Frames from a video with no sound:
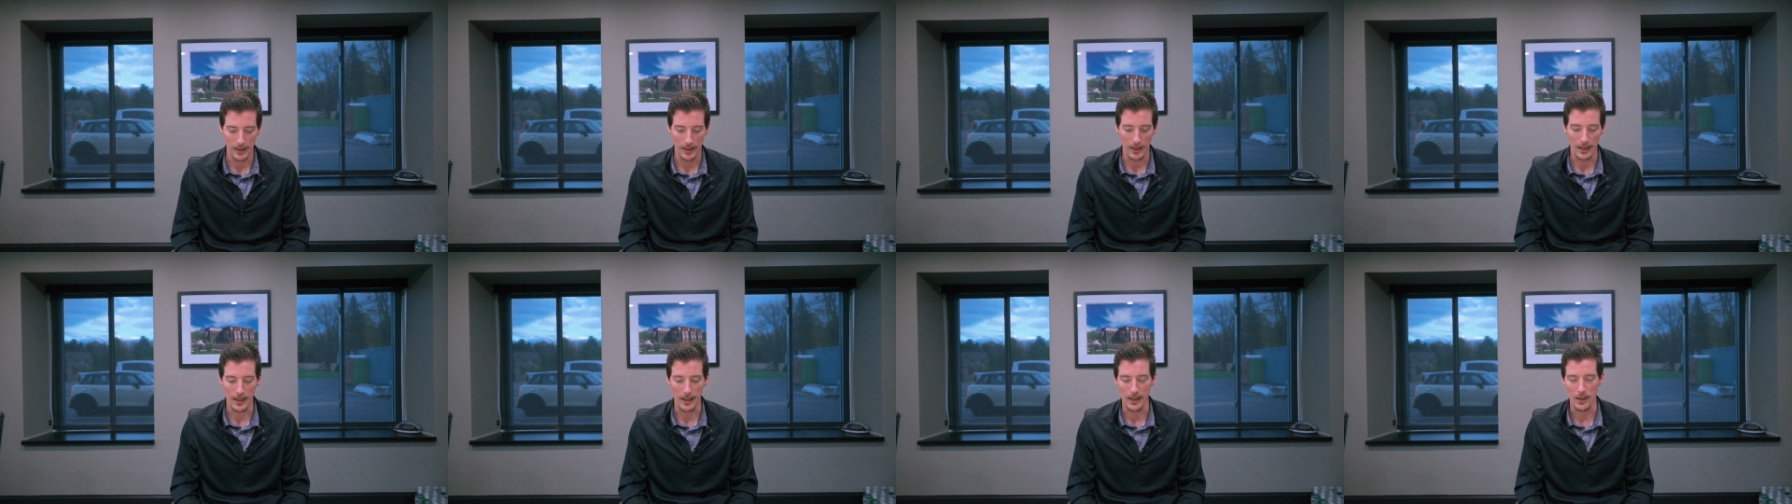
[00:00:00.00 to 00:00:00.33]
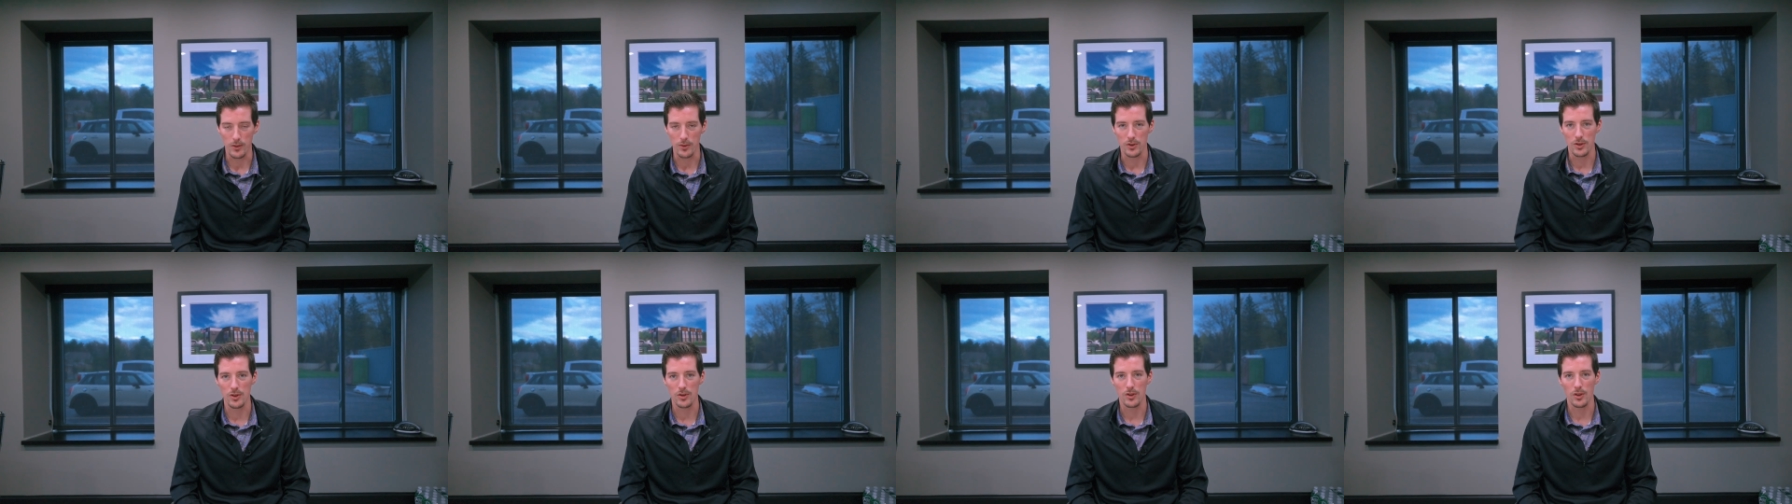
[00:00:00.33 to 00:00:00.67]
it
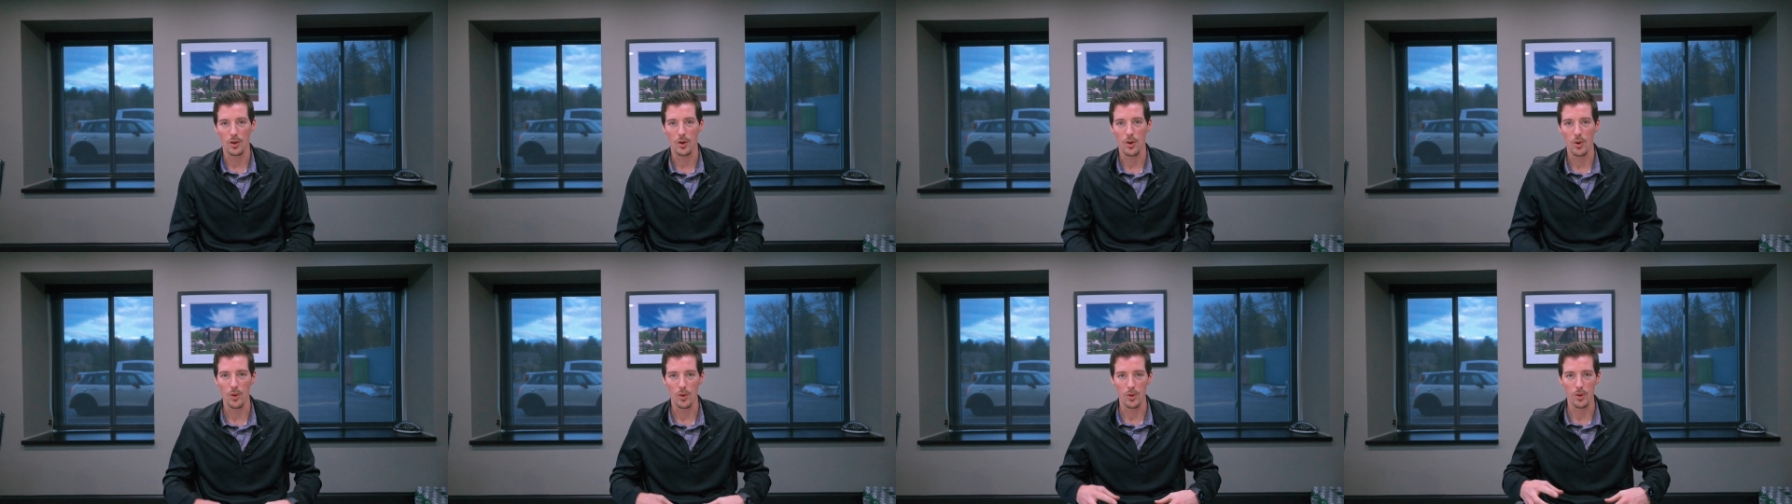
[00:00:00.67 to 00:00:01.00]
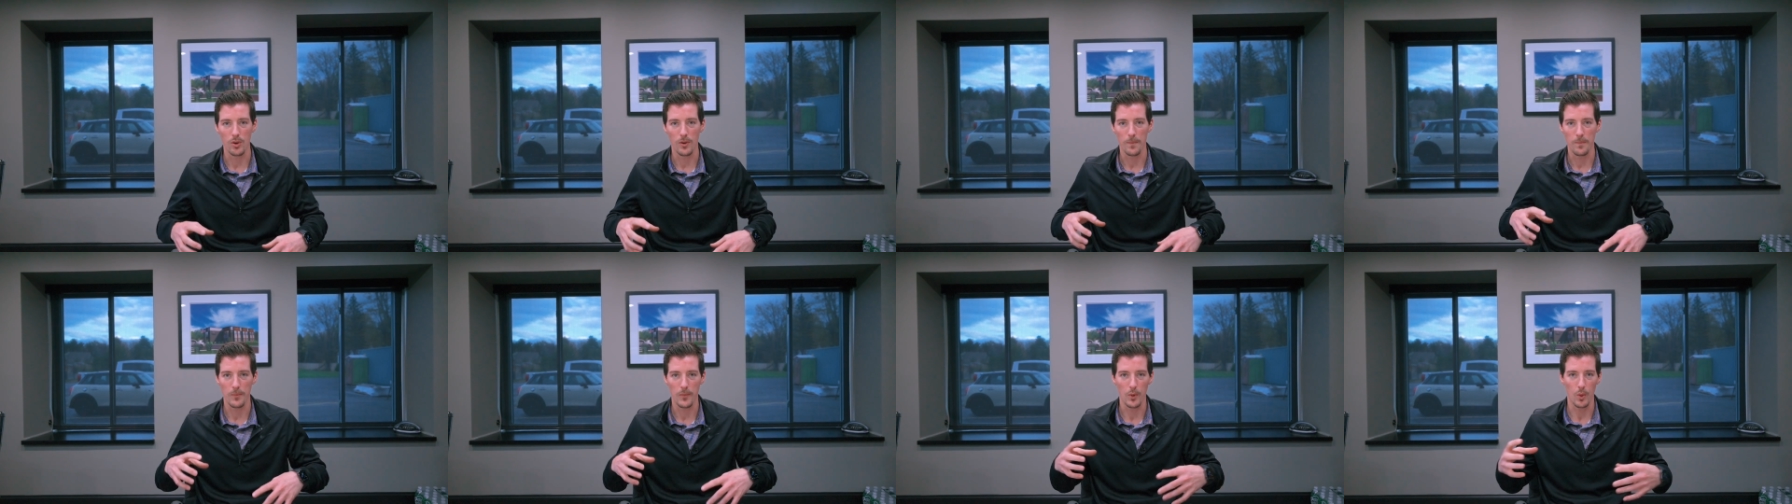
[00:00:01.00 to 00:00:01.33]
was just a
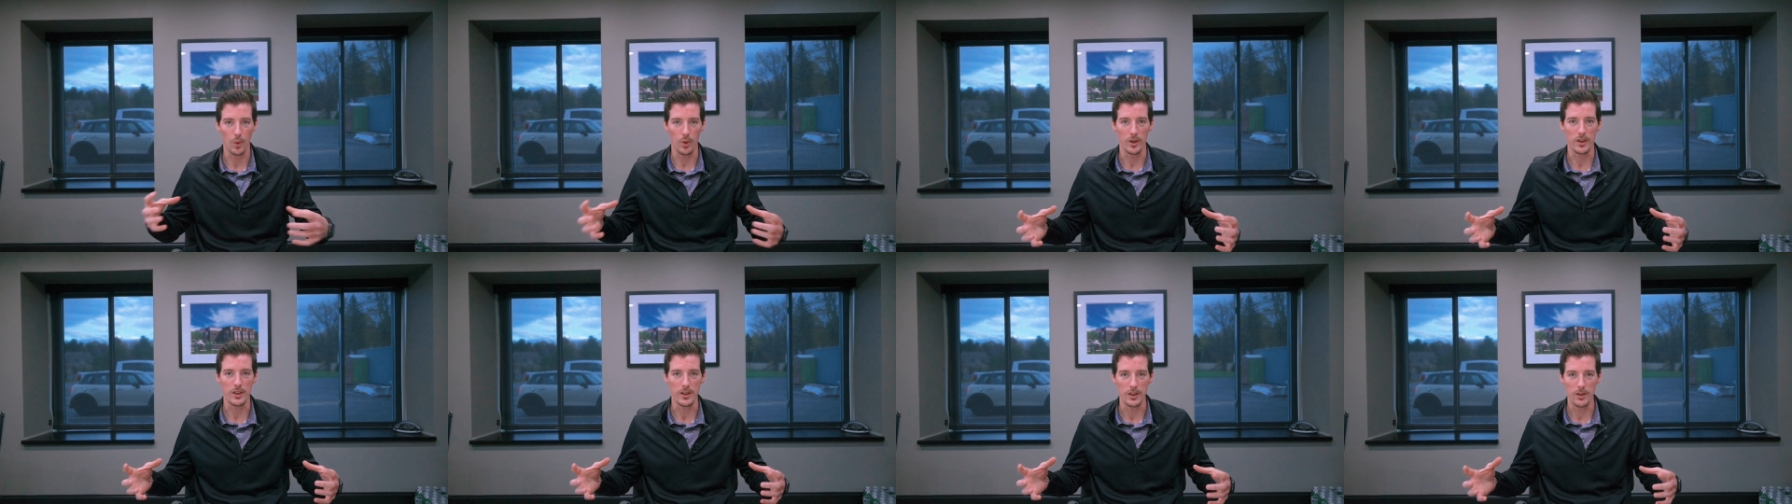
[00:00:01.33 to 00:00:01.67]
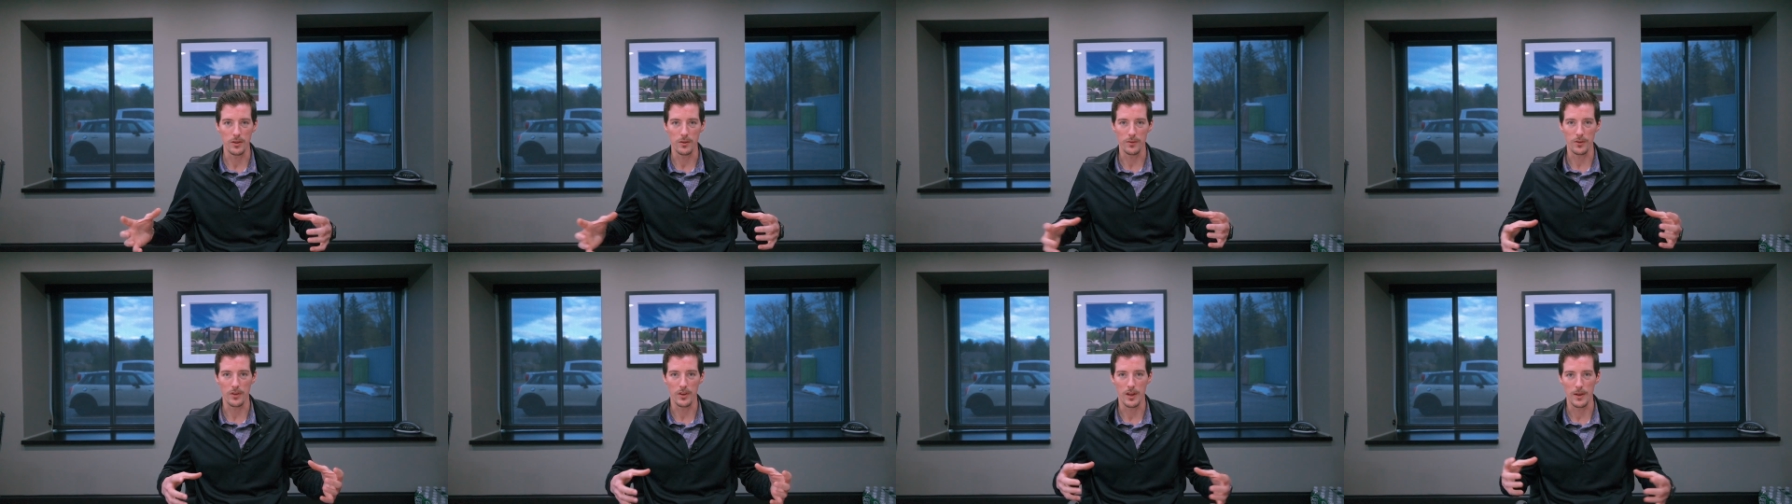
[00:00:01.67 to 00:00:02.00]
whole
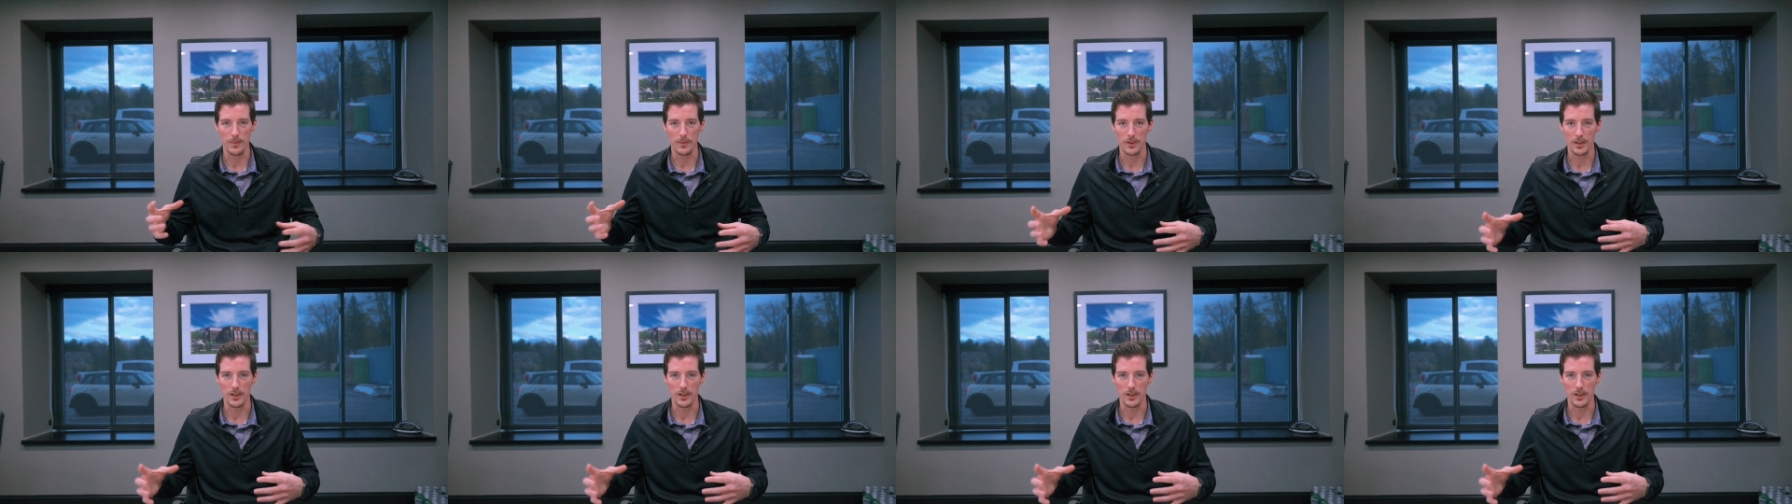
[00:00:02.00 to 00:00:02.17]
ordeal for them